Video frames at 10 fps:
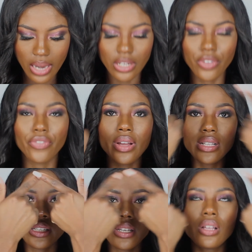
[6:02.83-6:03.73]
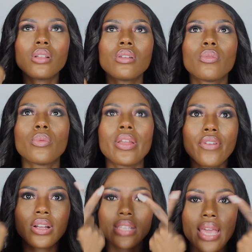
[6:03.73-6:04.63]
the frontal, when it
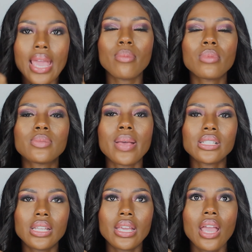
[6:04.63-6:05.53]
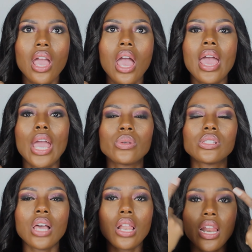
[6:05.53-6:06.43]
first came especially, it
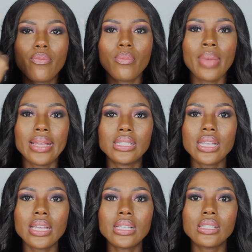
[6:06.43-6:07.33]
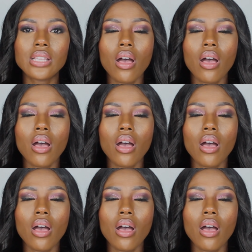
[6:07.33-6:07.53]
was not a lot of maintenance.